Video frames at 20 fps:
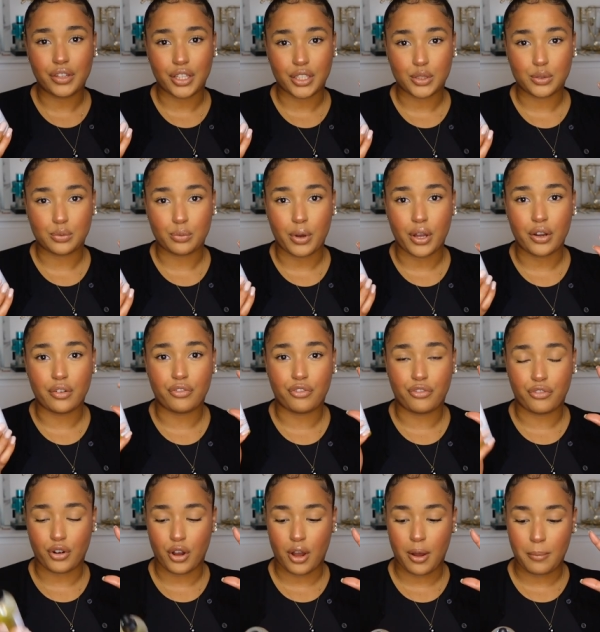this one
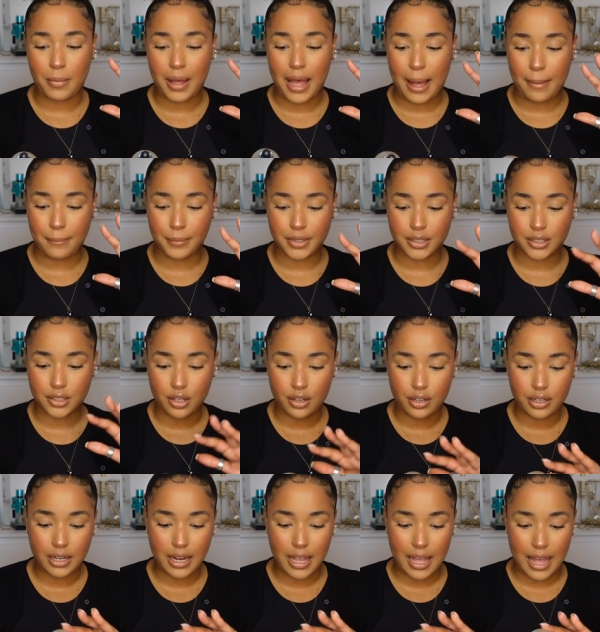from
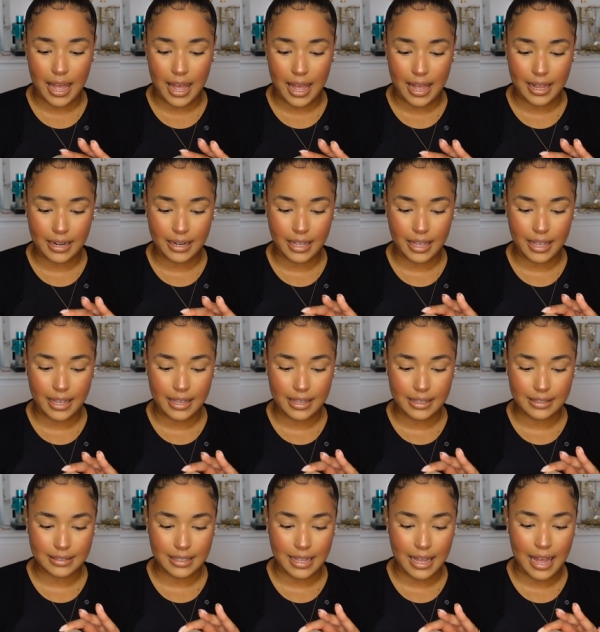Amazon, and
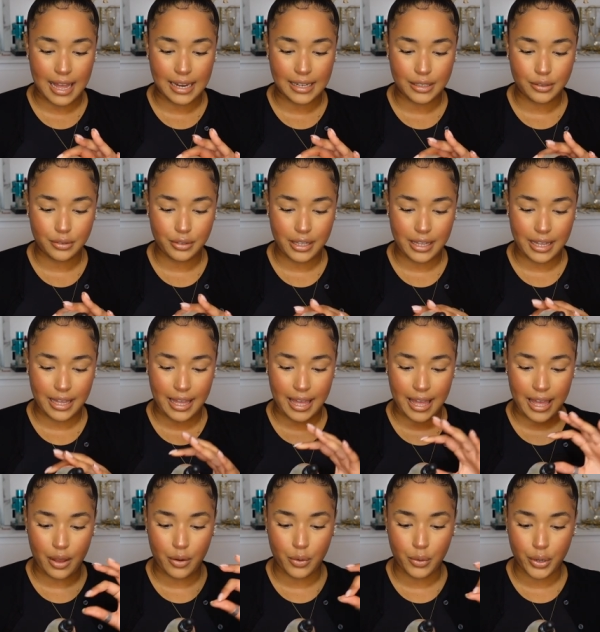is a hallelujah
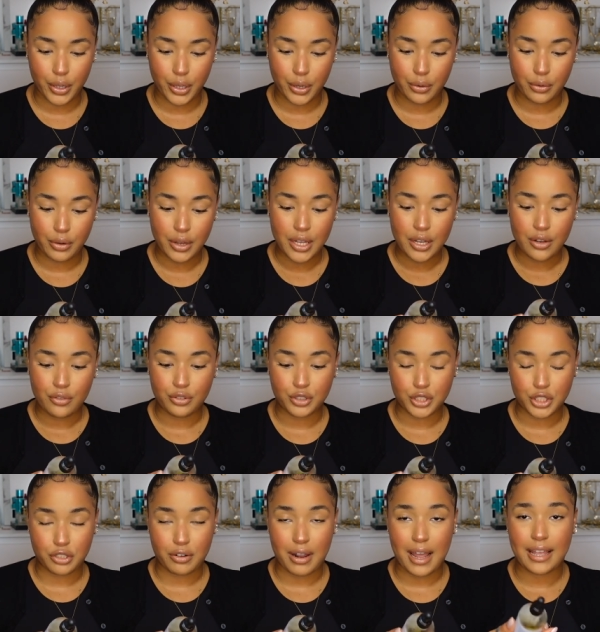hair oil for
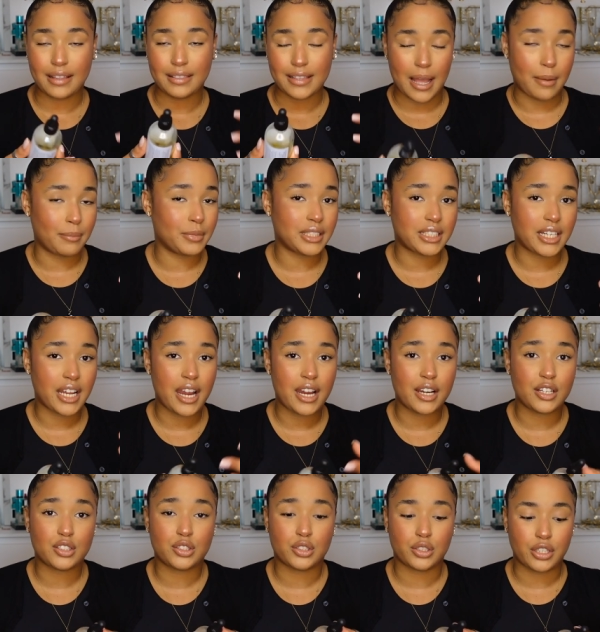dry and damaged
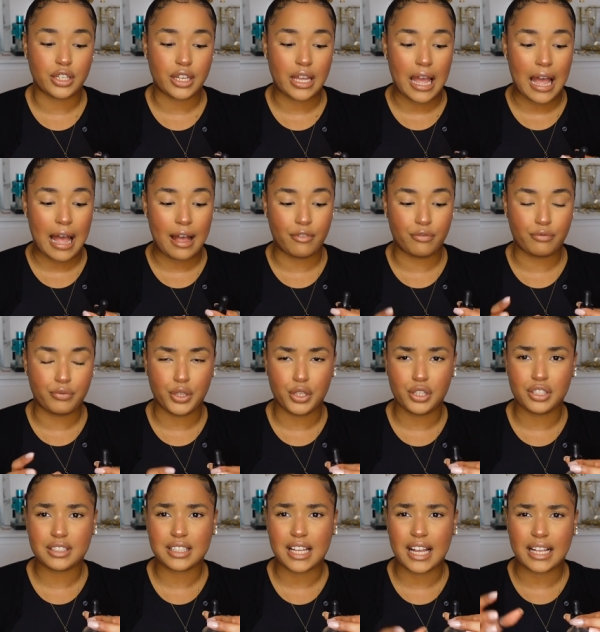hair. So I've
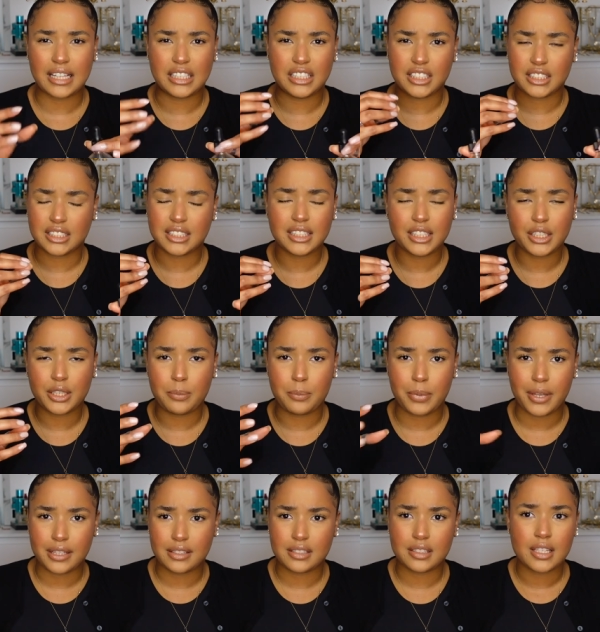used like just a little
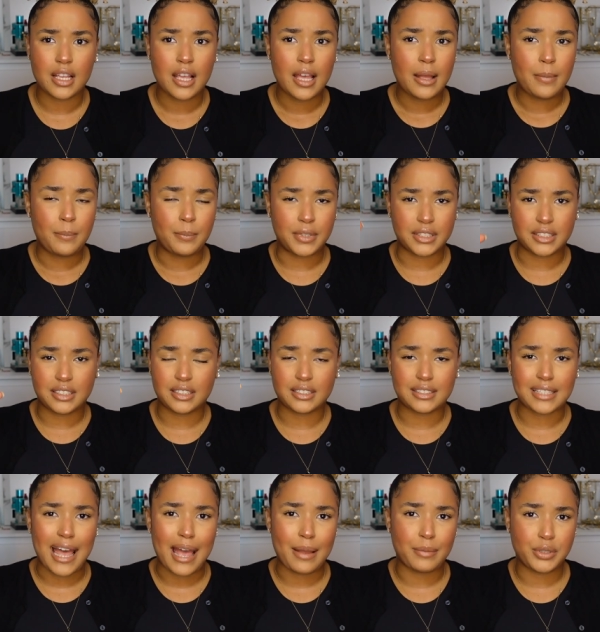bit most of the
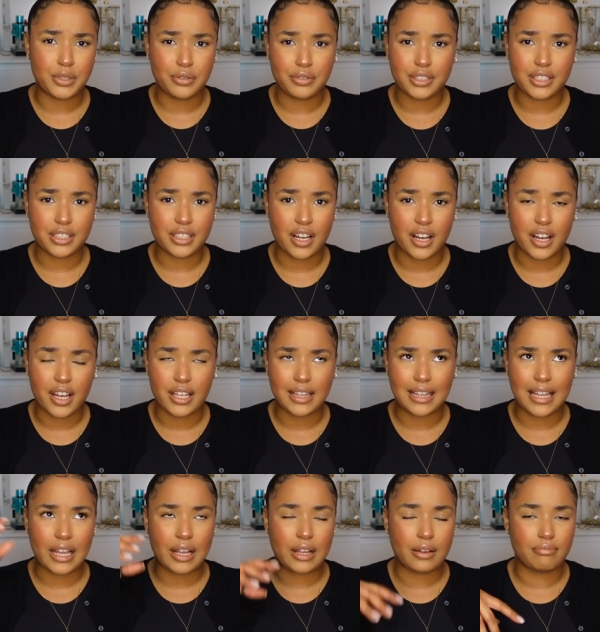time during the night,
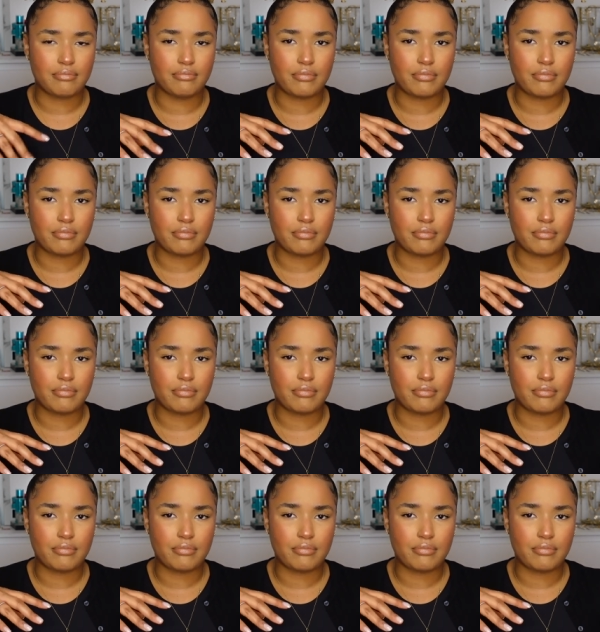like